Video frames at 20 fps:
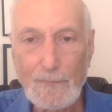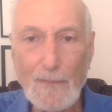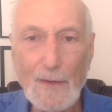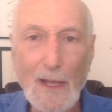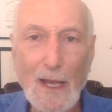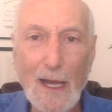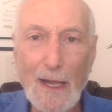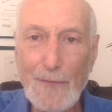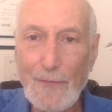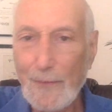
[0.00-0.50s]

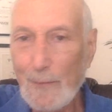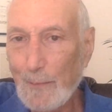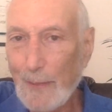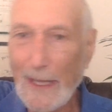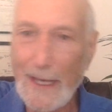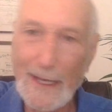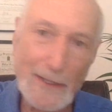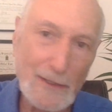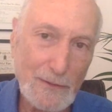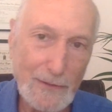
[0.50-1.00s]
on um, the
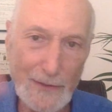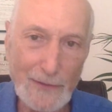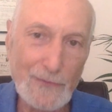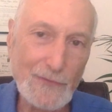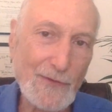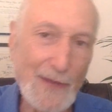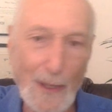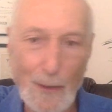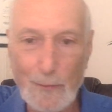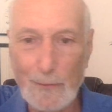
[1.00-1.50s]

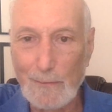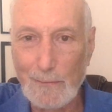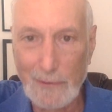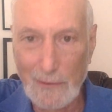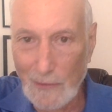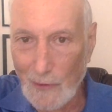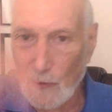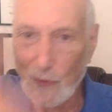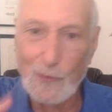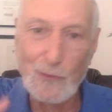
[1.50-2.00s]
pangolins down
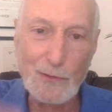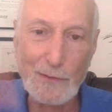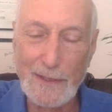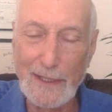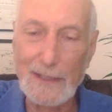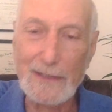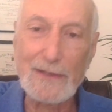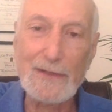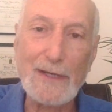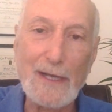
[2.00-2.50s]
below,
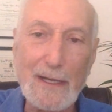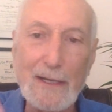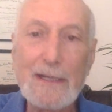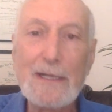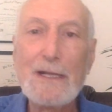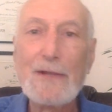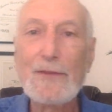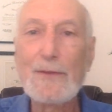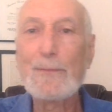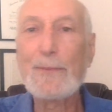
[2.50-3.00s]
and uh,
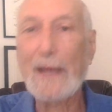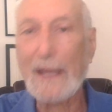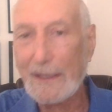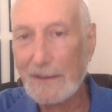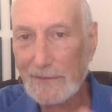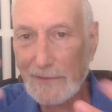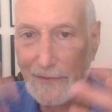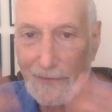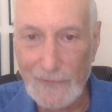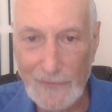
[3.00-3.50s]
the
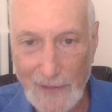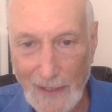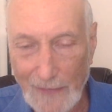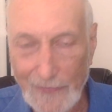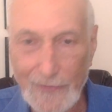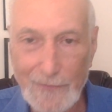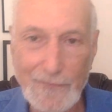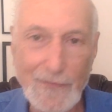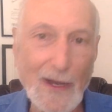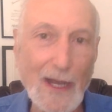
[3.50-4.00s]
pangolins
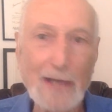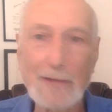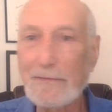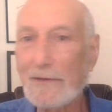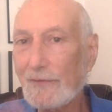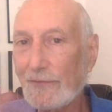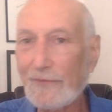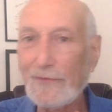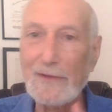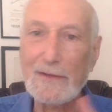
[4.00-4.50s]
get the
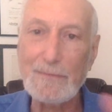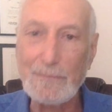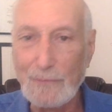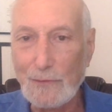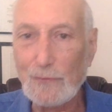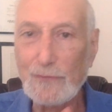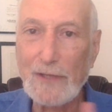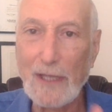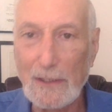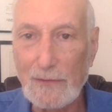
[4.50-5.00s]
virus. It
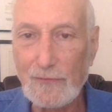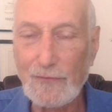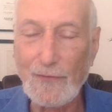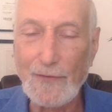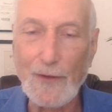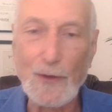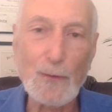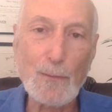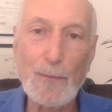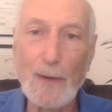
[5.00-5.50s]
mutates
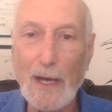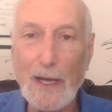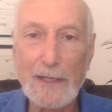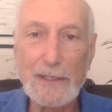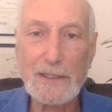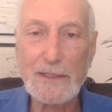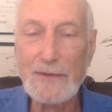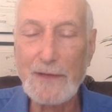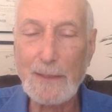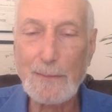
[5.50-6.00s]
in their body.